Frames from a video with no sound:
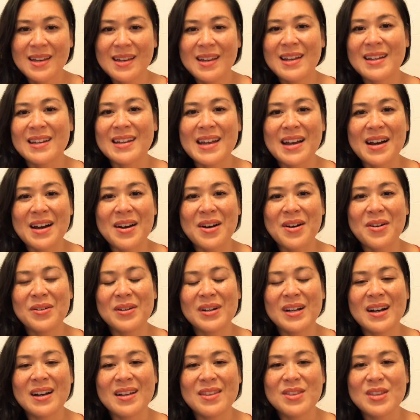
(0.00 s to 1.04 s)

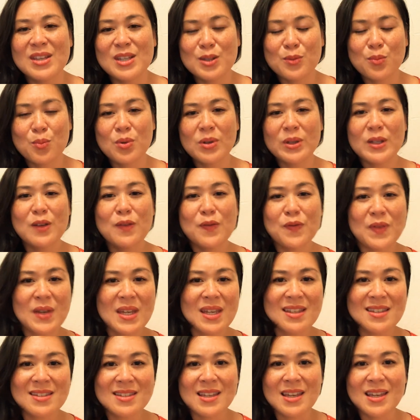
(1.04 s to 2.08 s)
Now, this really
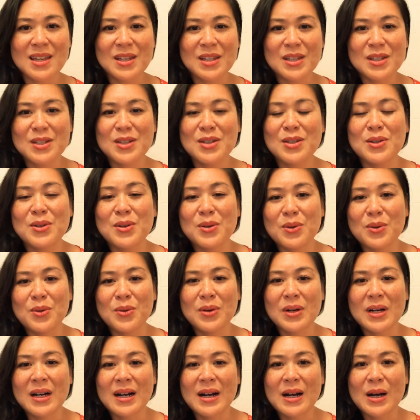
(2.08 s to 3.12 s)
feeds
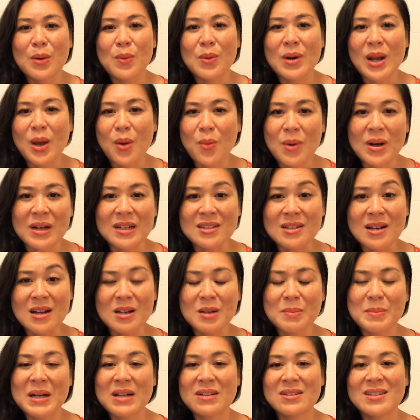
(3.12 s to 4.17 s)
into what I want to talk
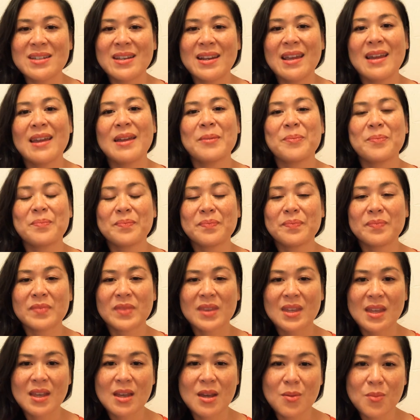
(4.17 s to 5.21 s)
about today.
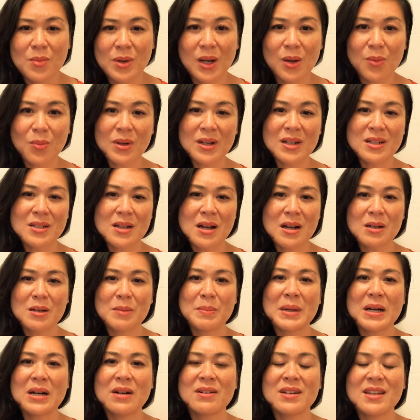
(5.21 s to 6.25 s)
And what I want to talk
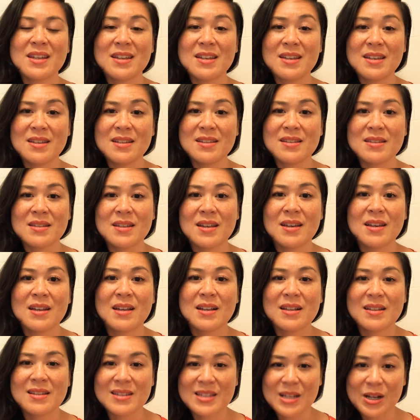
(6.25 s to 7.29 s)
about is
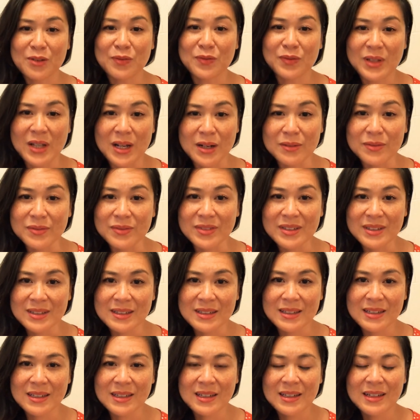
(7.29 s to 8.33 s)
self love.
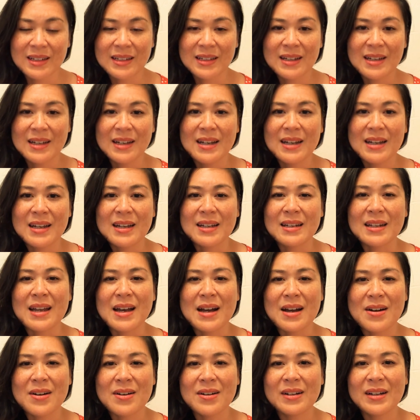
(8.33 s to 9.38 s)

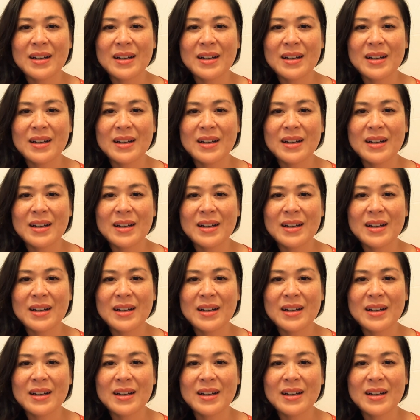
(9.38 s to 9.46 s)
Now,